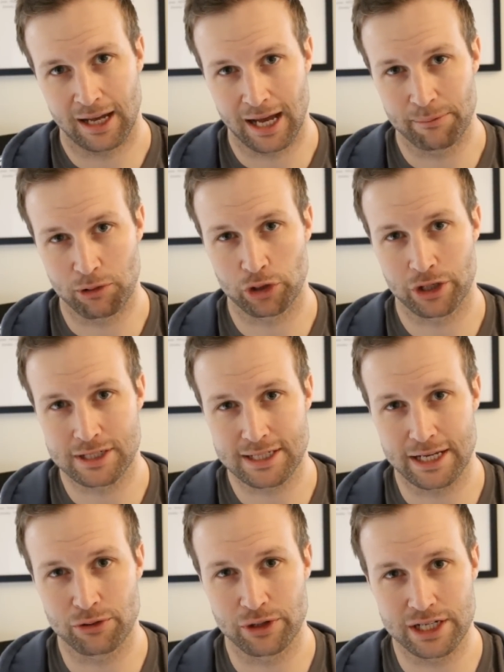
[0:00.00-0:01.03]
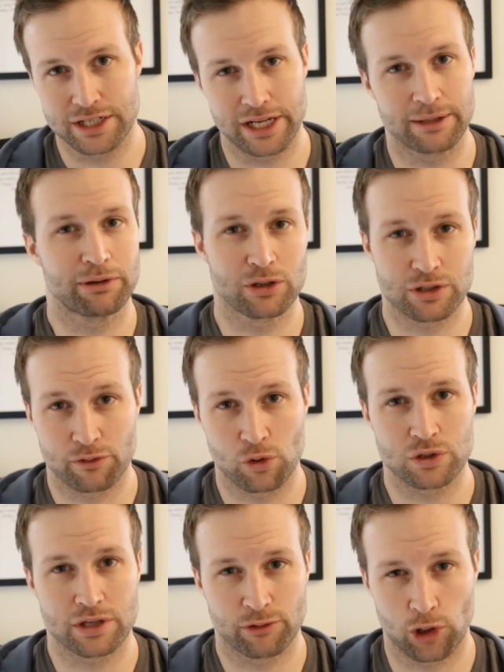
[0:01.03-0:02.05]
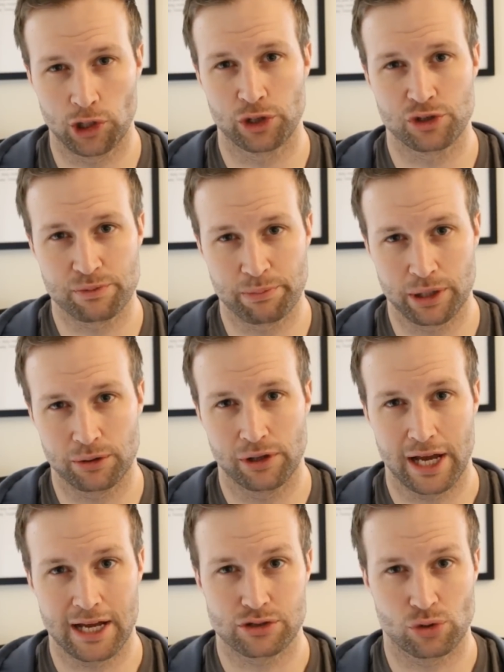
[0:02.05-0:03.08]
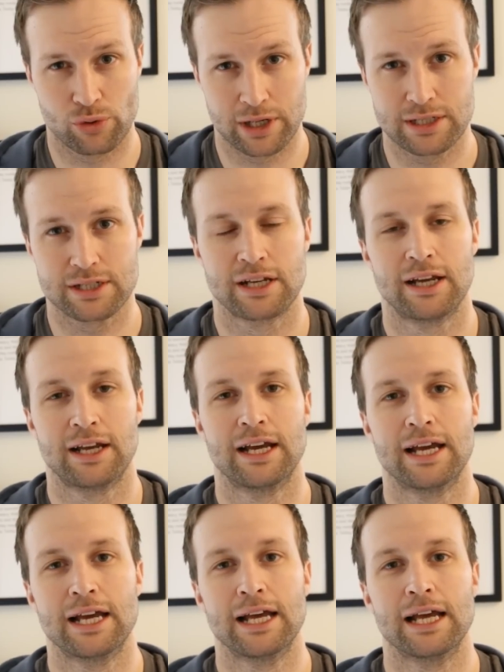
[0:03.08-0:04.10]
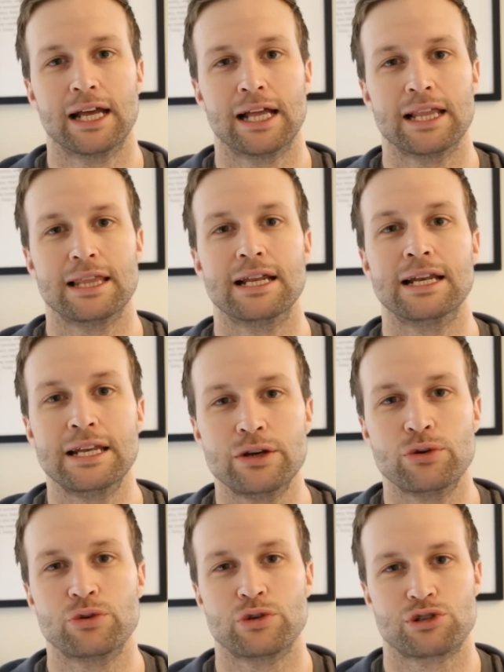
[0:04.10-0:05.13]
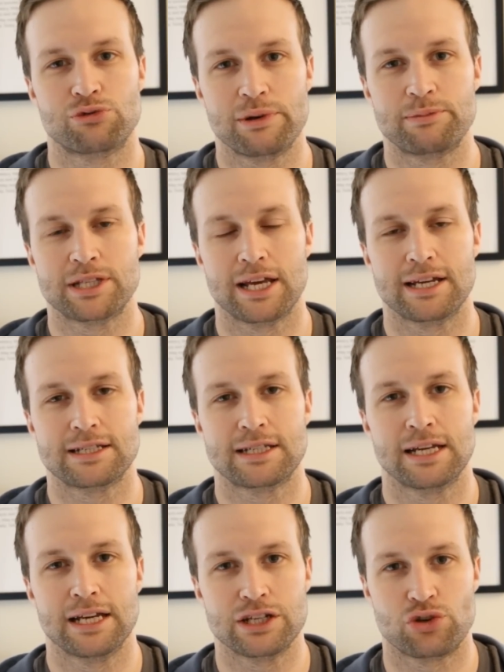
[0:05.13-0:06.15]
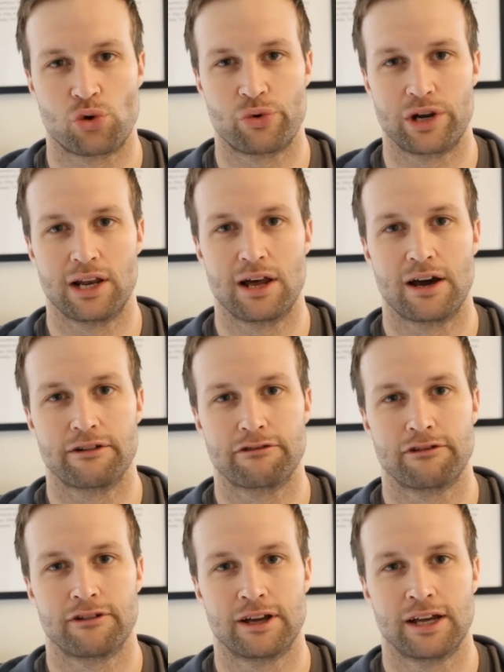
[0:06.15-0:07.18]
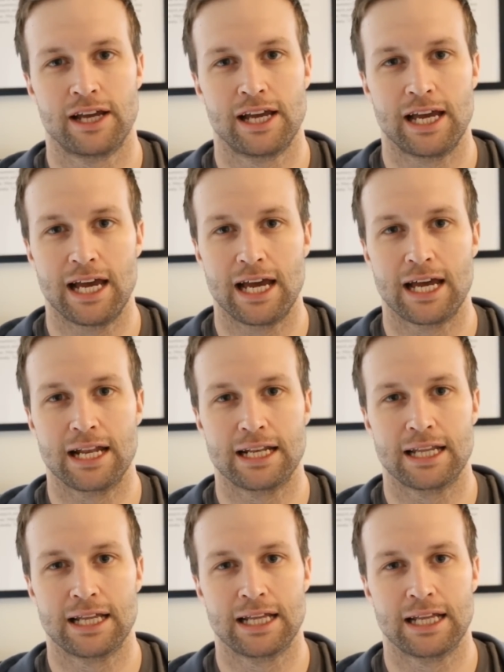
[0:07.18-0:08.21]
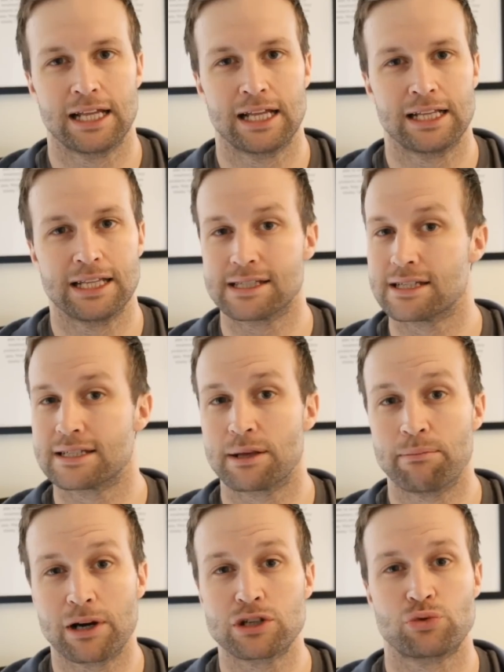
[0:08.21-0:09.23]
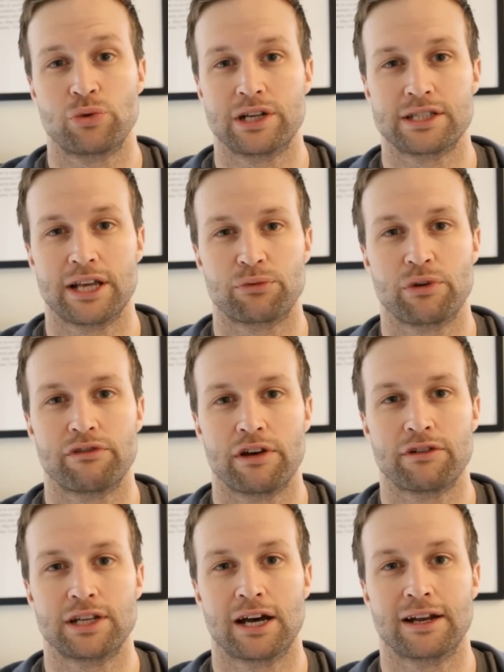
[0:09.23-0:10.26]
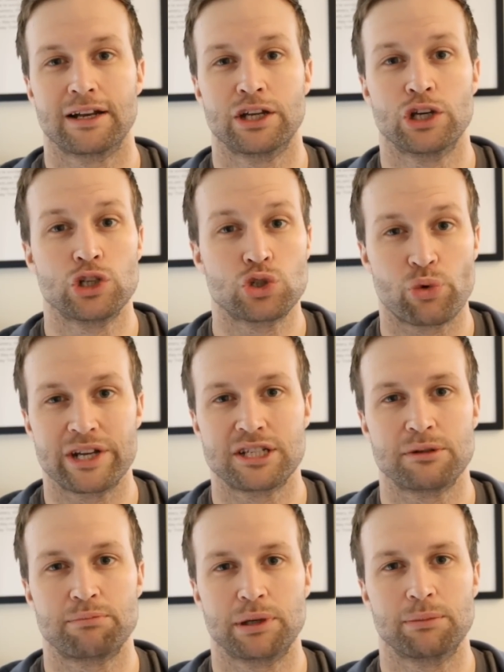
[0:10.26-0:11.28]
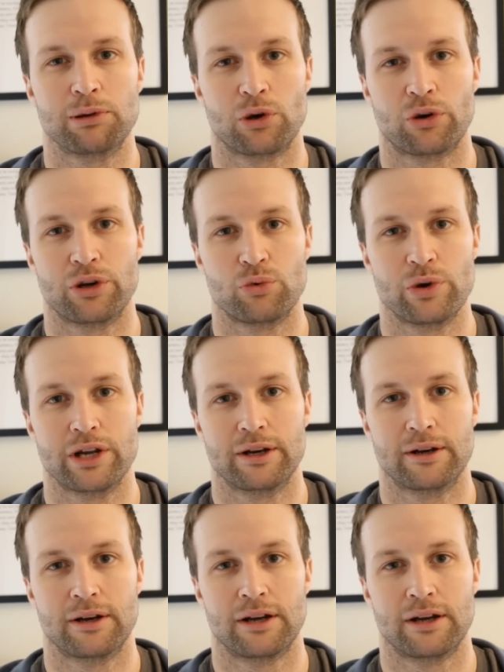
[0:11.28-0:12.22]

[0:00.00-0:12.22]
I'm not going to say who it is yet, because of course I've got a little spiel as always. The new sweepstakes is already live, and this is the most winners that we've ever done. 20 people are going to win.